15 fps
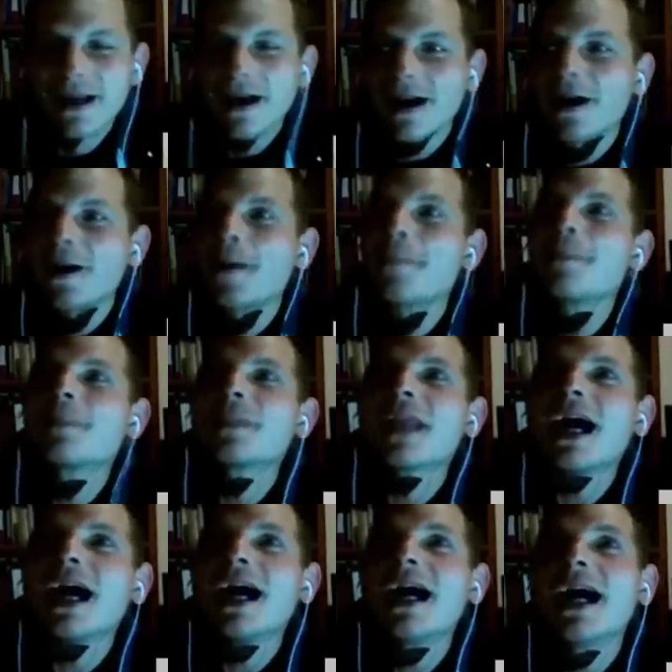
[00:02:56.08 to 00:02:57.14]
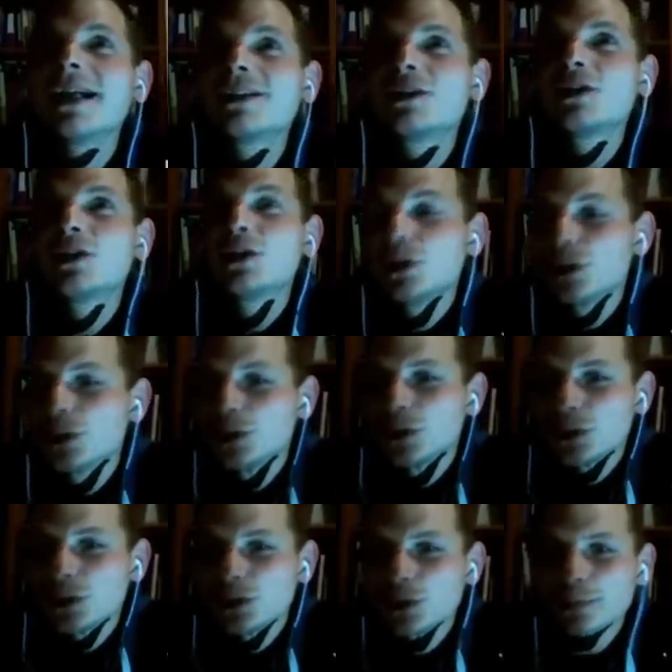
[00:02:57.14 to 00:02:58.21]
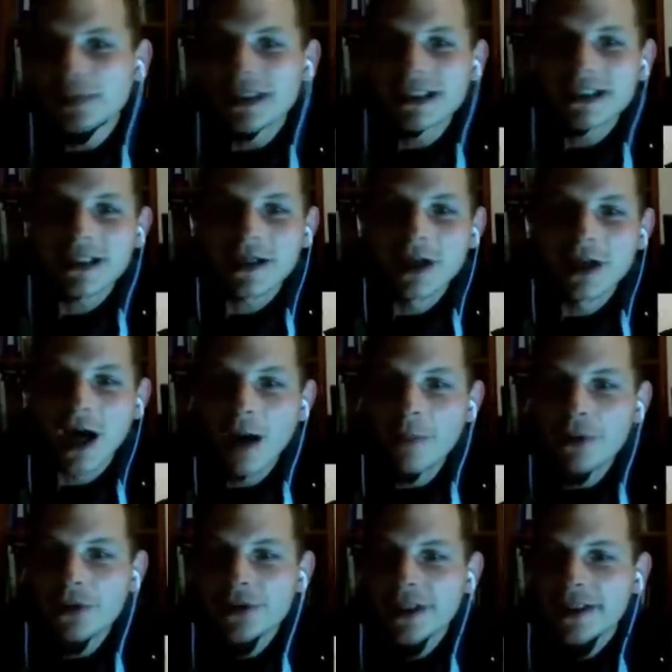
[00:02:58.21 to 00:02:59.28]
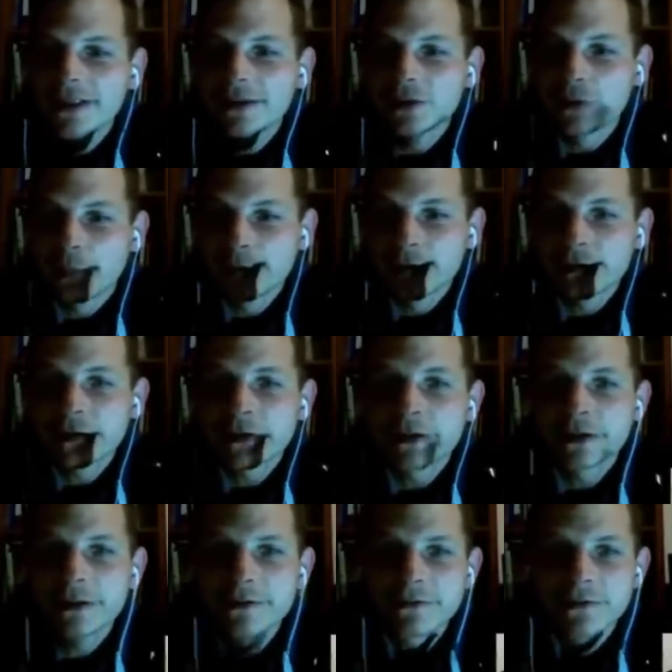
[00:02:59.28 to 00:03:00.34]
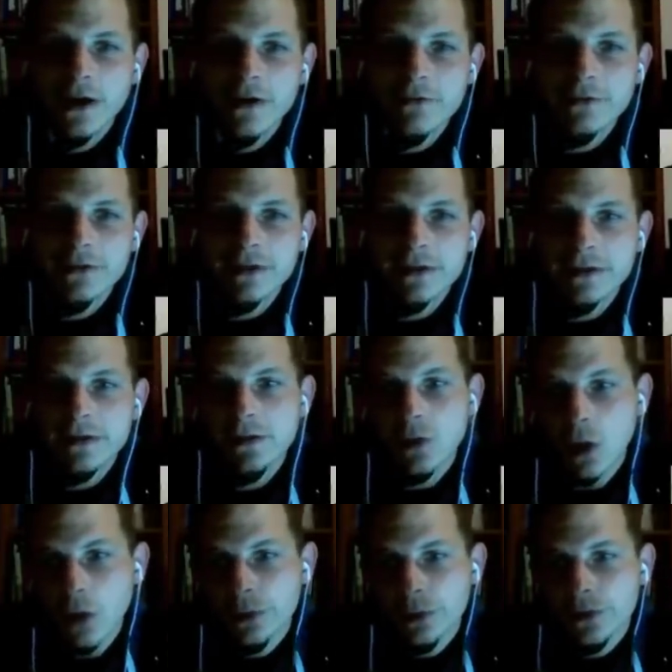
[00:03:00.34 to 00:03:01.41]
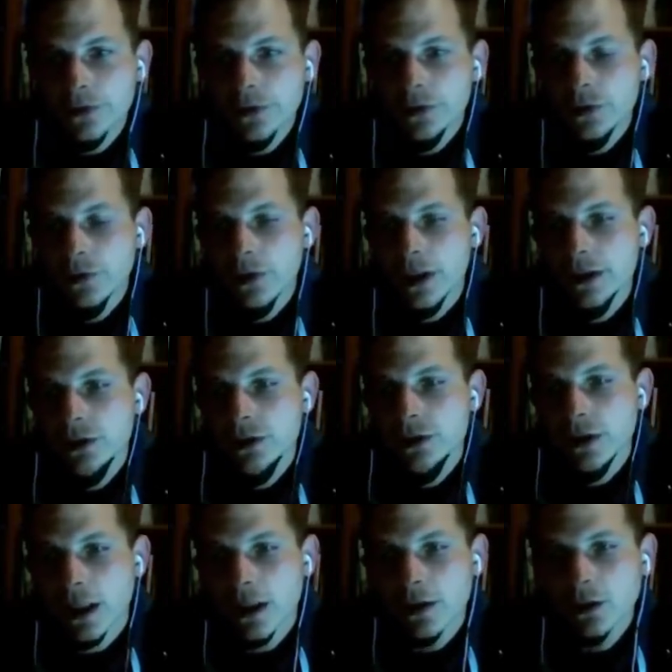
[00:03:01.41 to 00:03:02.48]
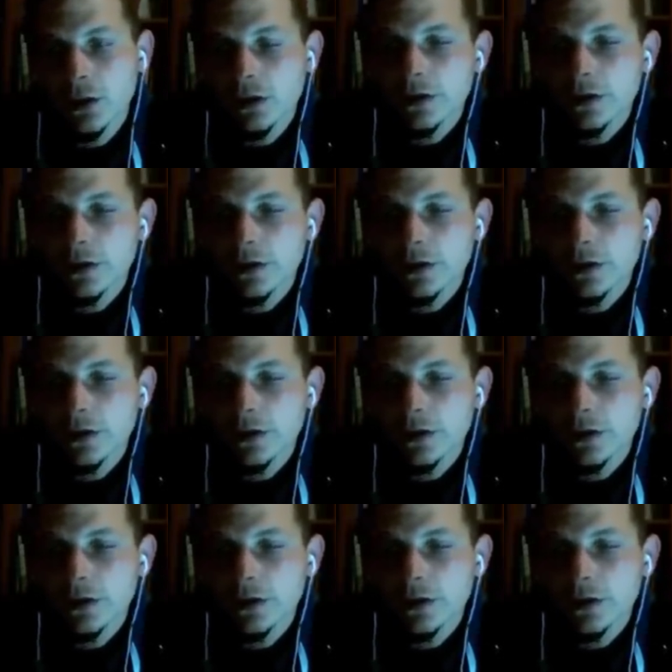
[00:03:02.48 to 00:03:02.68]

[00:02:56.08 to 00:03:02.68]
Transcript: I had to pick an armor that is representative of this corpus. So I looked